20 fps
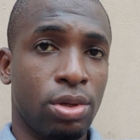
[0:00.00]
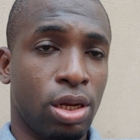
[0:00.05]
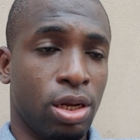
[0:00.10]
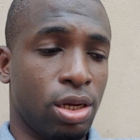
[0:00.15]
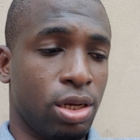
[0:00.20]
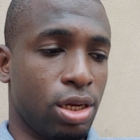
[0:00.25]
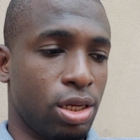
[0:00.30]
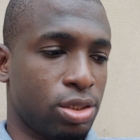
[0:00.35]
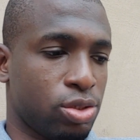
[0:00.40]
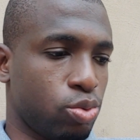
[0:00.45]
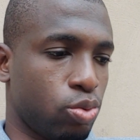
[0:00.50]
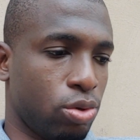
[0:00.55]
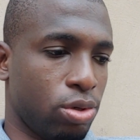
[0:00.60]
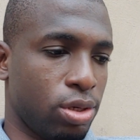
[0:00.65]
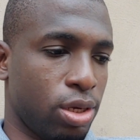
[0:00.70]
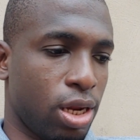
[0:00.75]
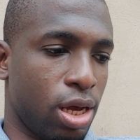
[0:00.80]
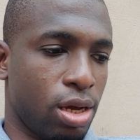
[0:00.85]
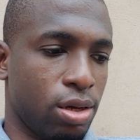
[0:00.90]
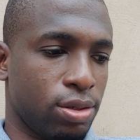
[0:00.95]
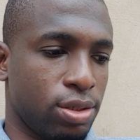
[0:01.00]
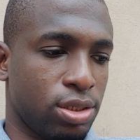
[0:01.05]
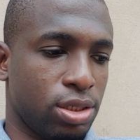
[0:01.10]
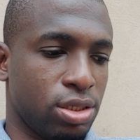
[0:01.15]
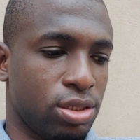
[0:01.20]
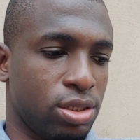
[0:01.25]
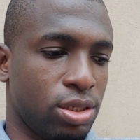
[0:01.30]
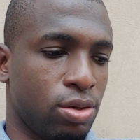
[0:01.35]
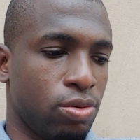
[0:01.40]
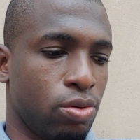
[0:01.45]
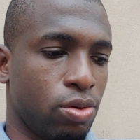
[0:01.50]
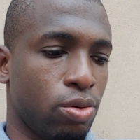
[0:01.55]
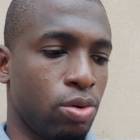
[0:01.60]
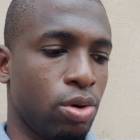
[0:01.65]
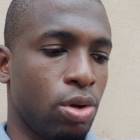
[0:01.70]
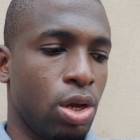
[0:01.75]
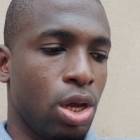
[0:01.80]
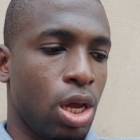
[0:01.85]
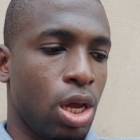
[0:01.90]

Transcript: and this one now is a Zero.